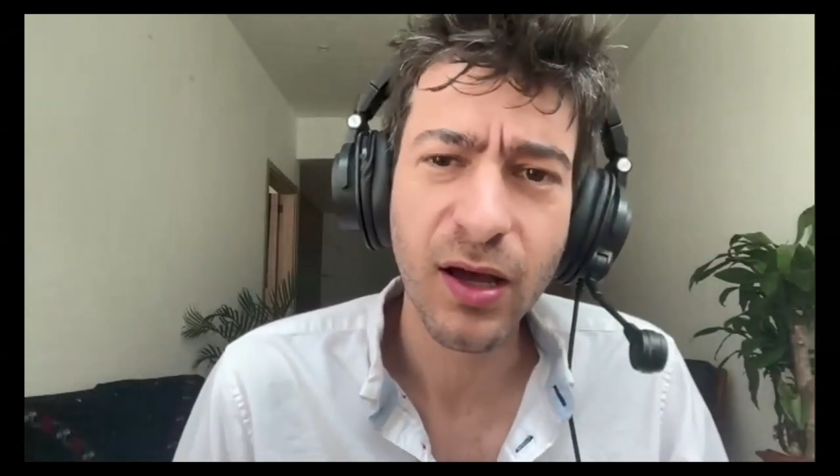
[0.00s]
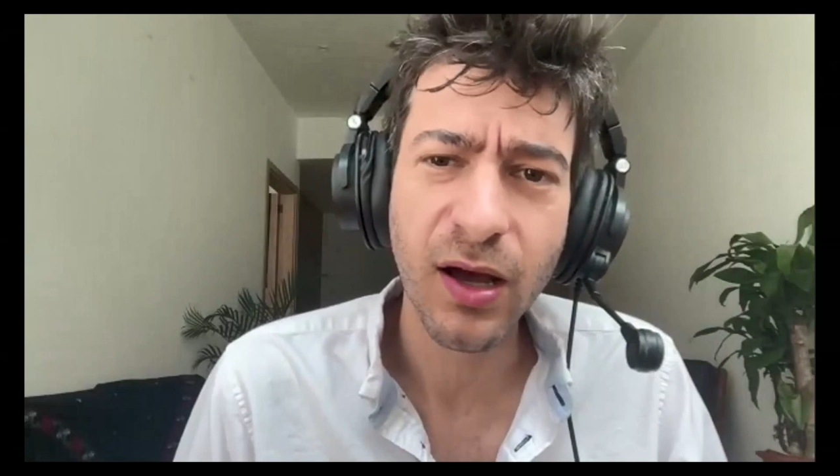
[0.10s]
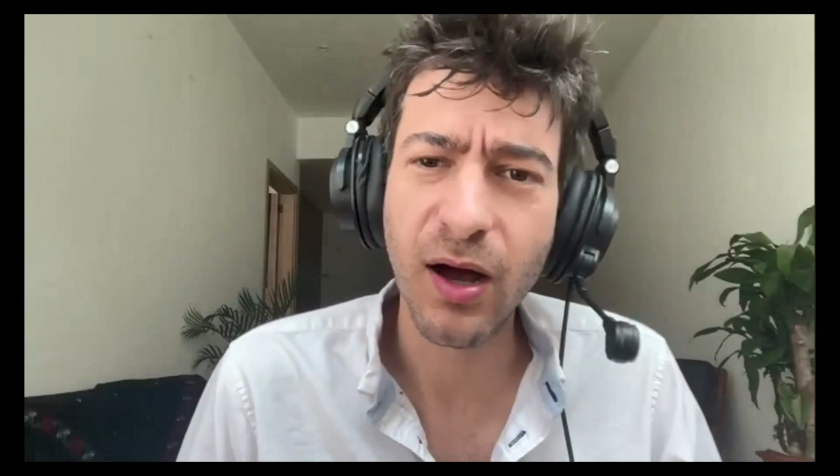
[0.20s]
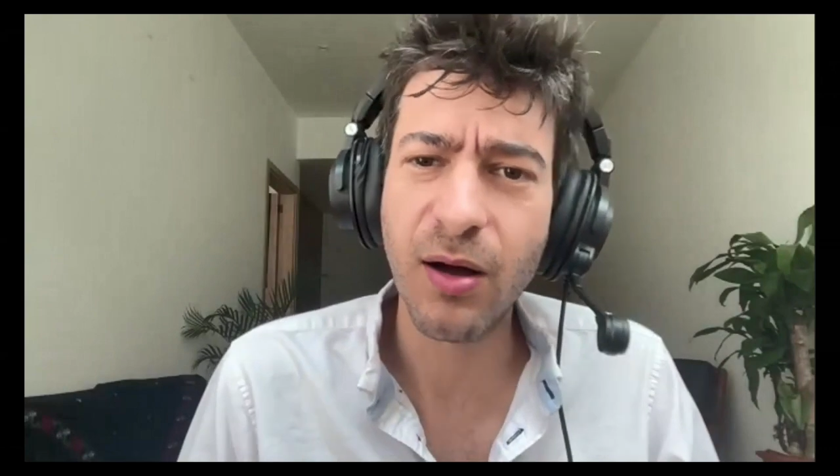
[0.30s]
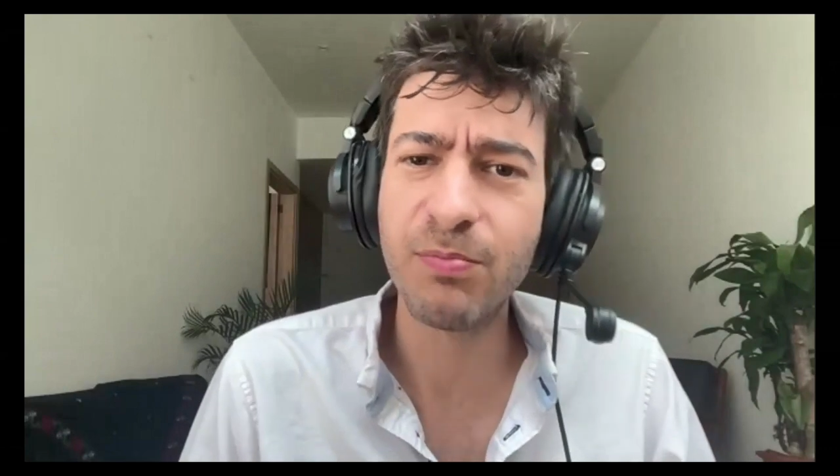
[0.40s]

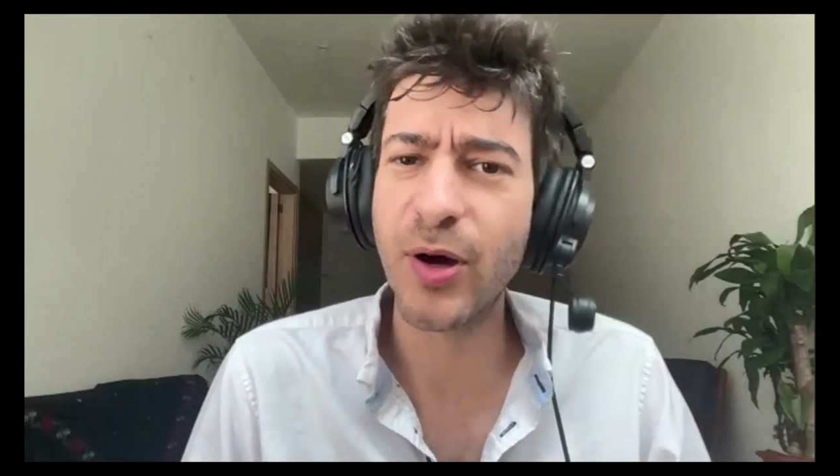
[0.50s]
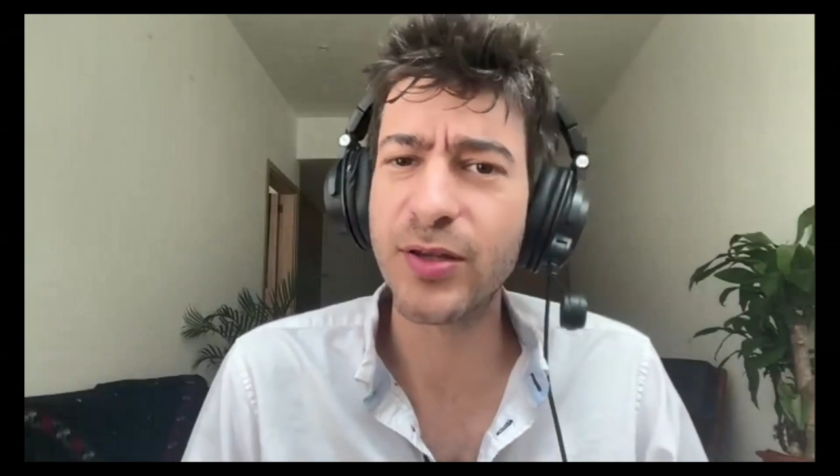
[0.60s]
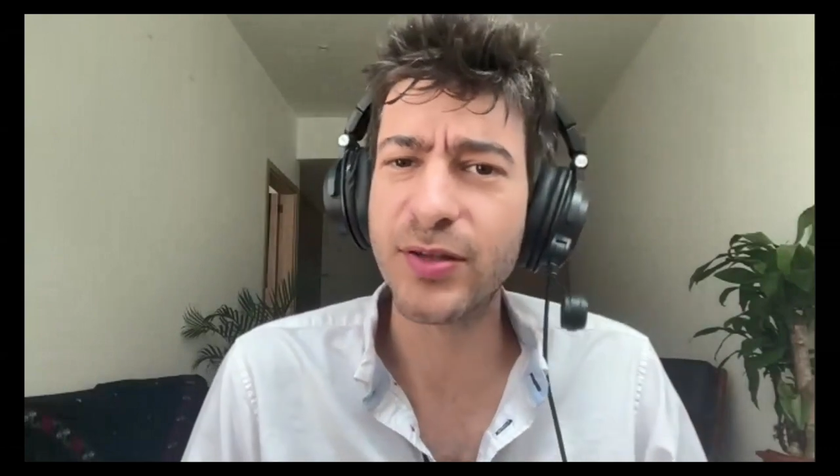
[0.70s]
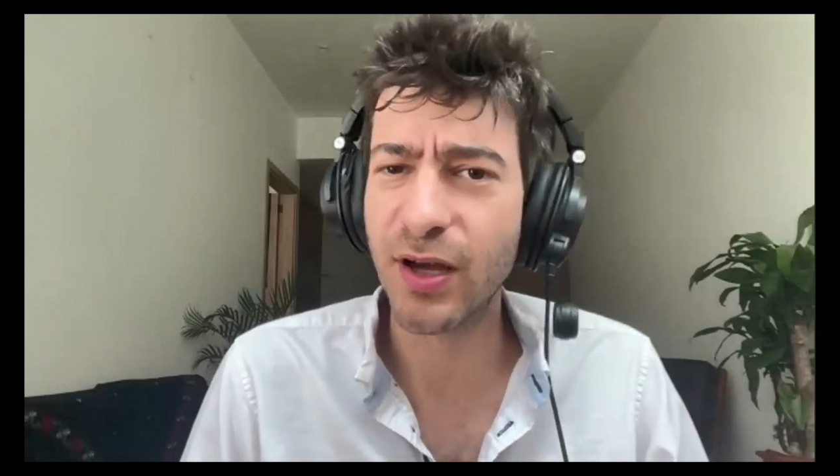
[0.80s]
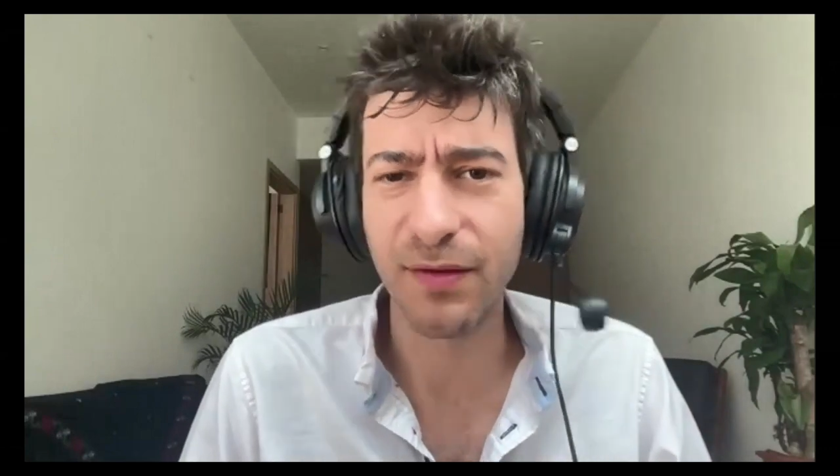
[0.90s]

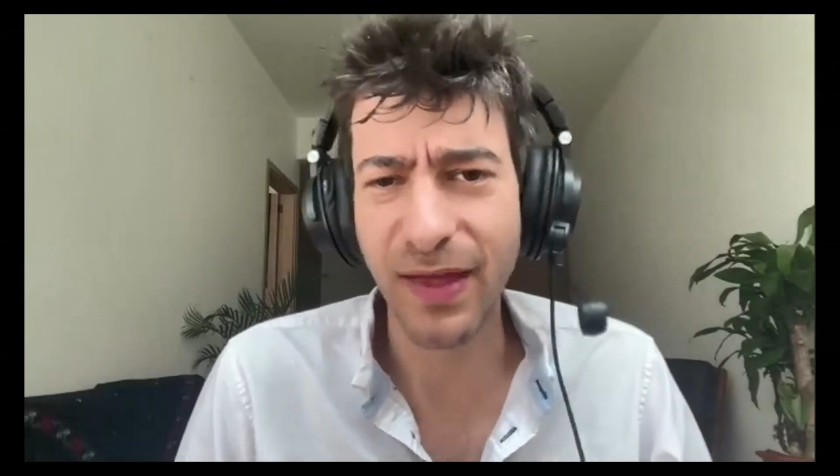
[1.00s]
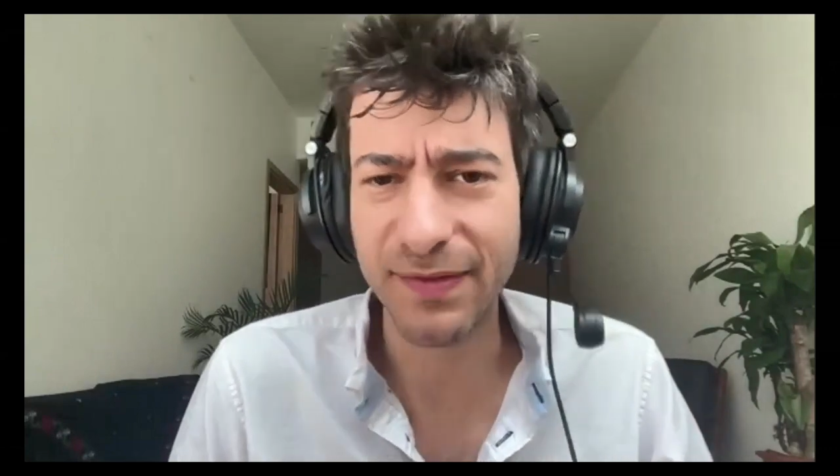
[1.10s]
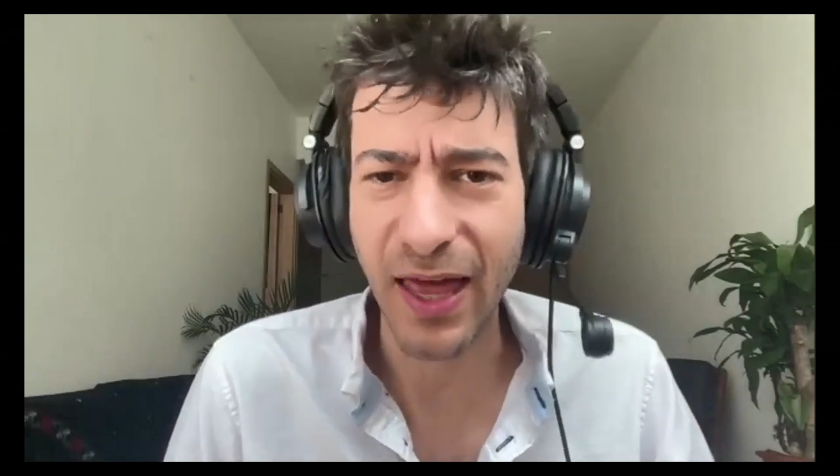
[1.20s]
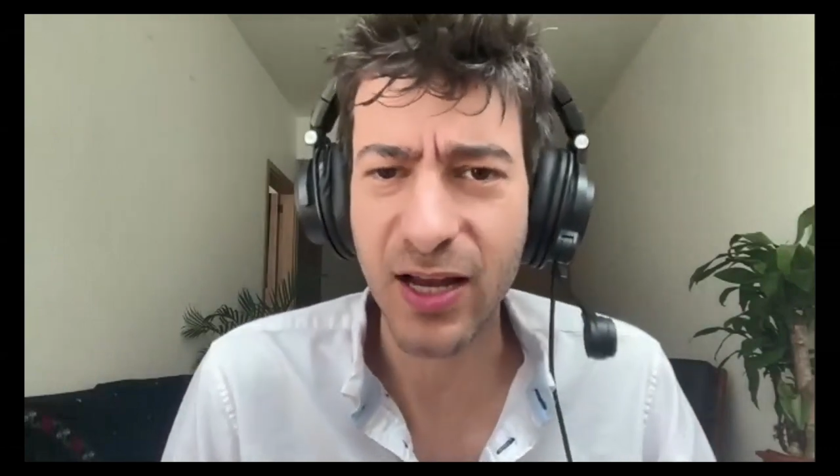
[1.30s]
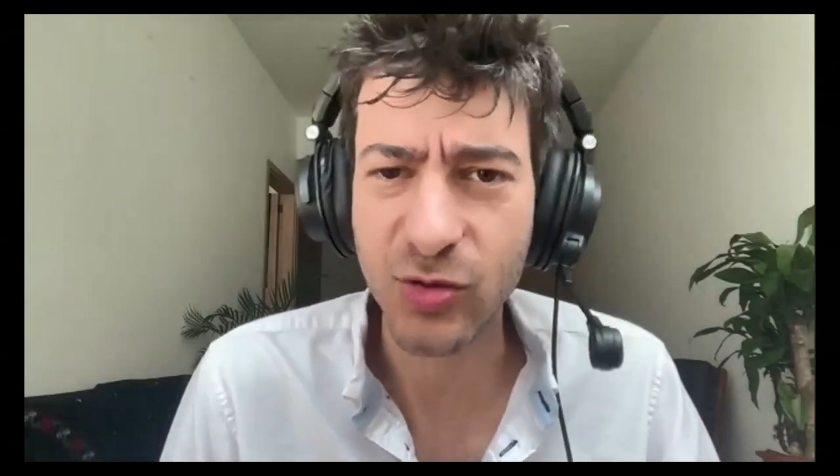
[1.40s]
But
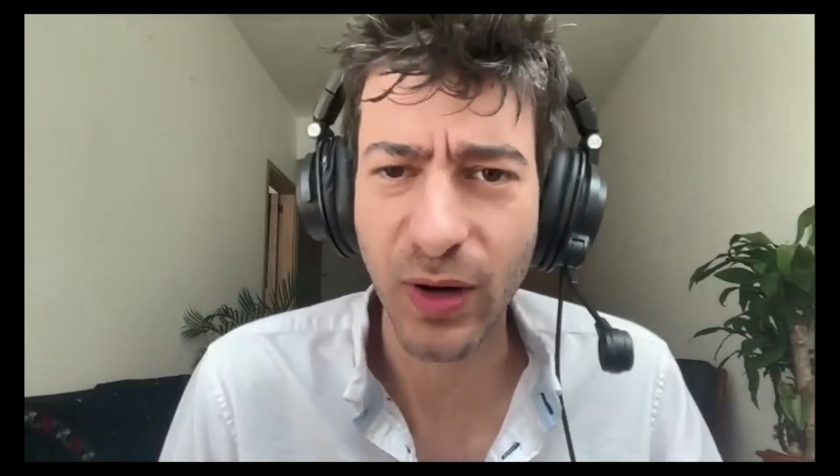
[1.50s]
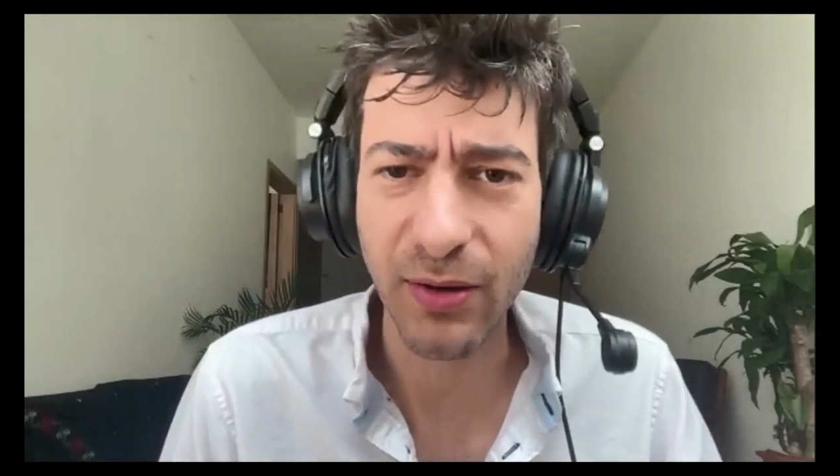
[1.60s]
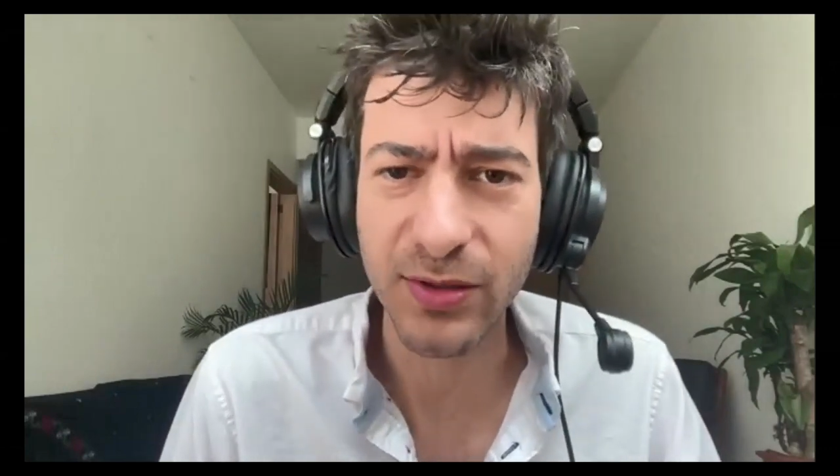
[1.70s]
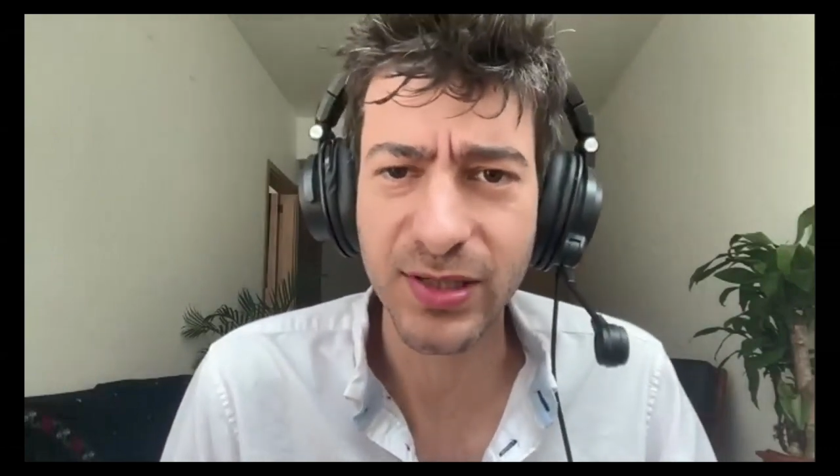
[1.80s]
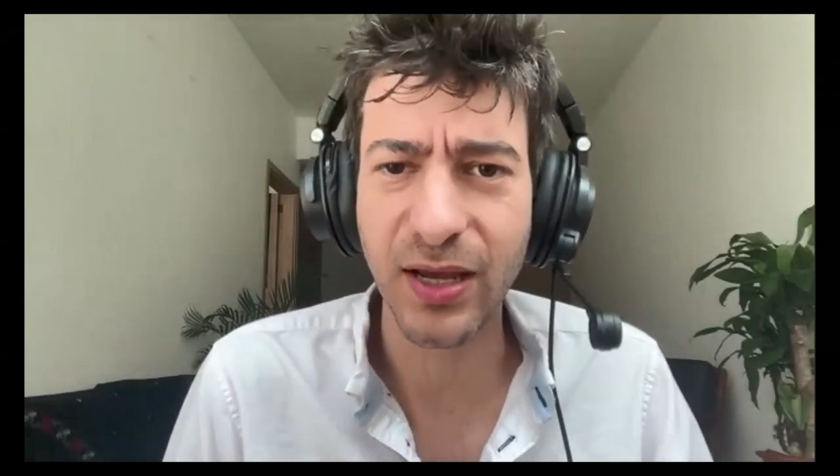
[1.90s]
that is what I
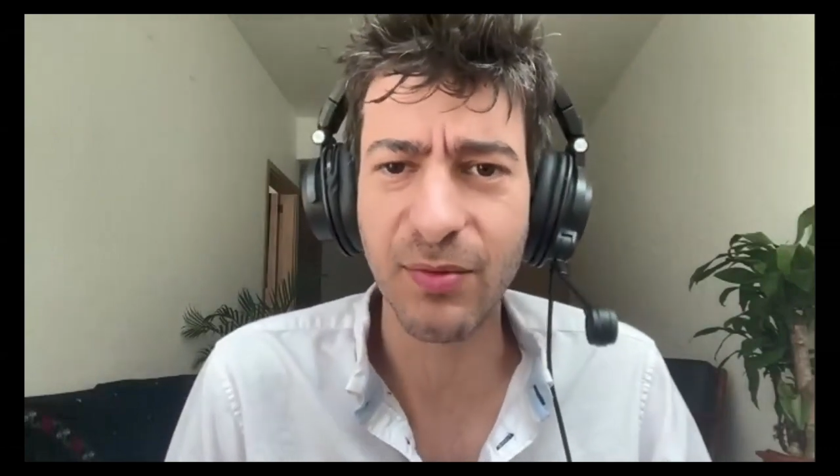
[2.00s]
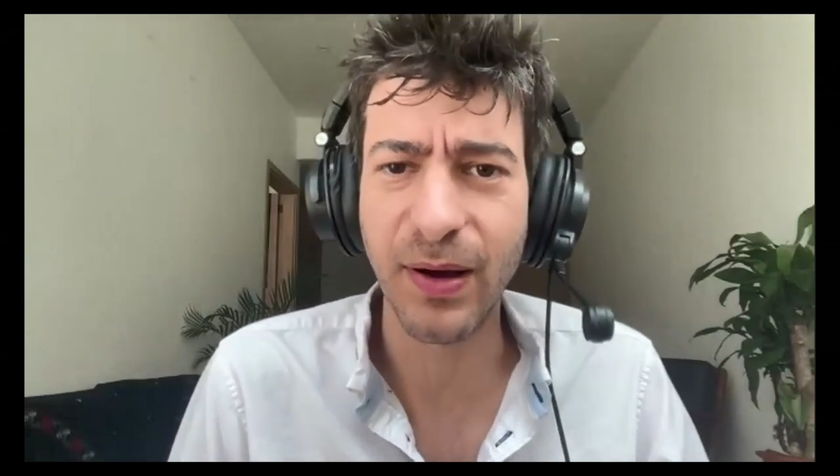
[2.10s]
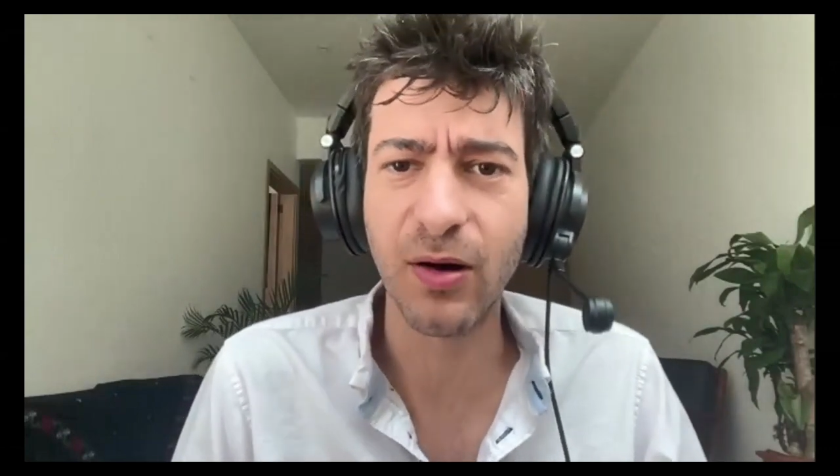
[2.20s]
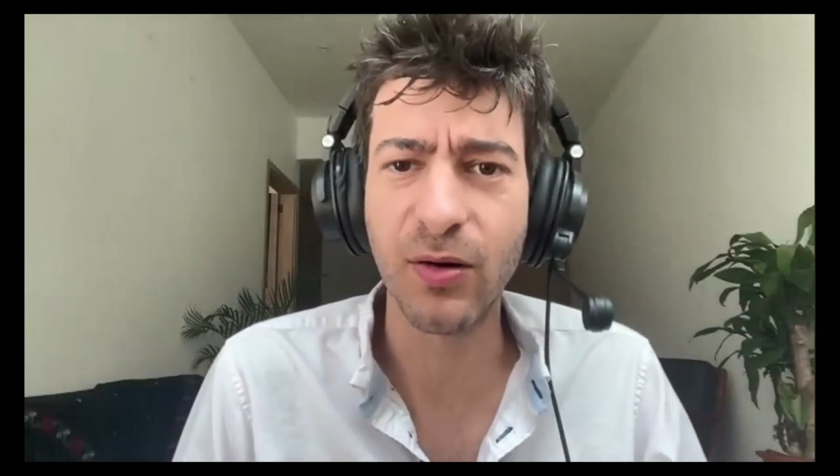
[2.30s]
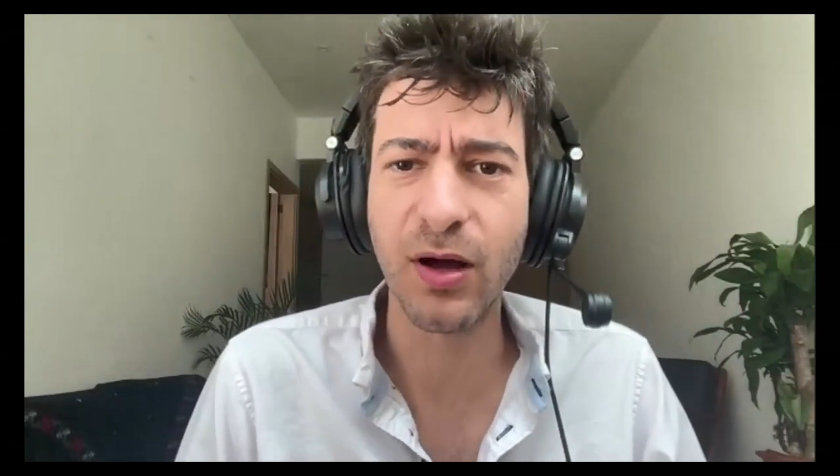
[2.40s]
would say
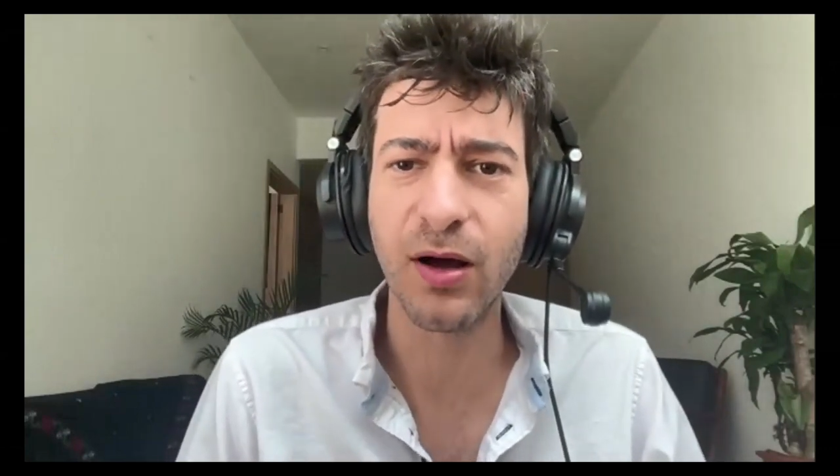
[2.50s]
about